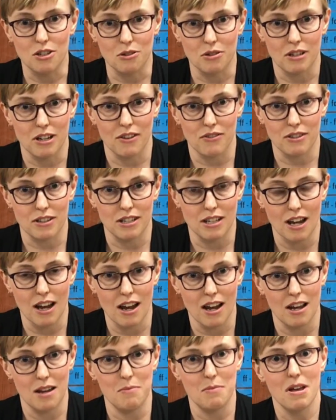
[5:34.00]
do it every
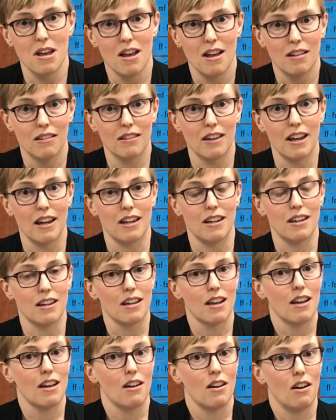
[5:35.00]
time. Like
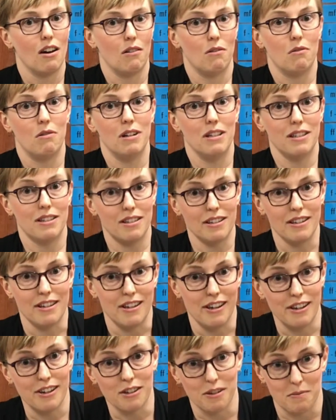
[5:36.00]
once a
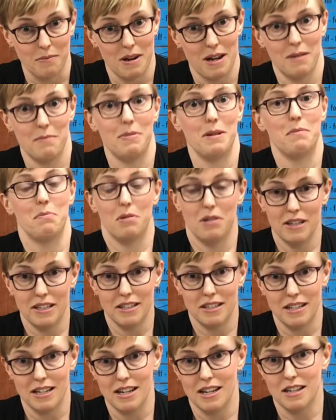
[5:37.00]
year might be
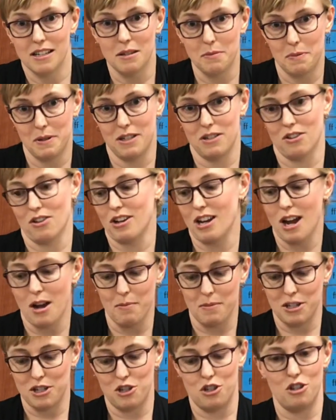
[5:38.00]
plenty. It depends on
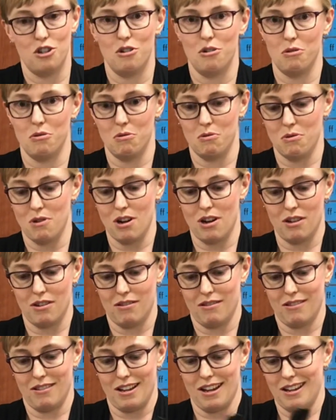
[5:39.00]
how much you
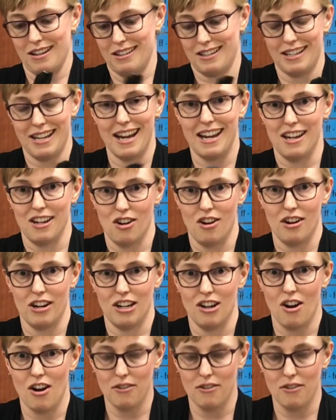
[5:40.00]
take it on and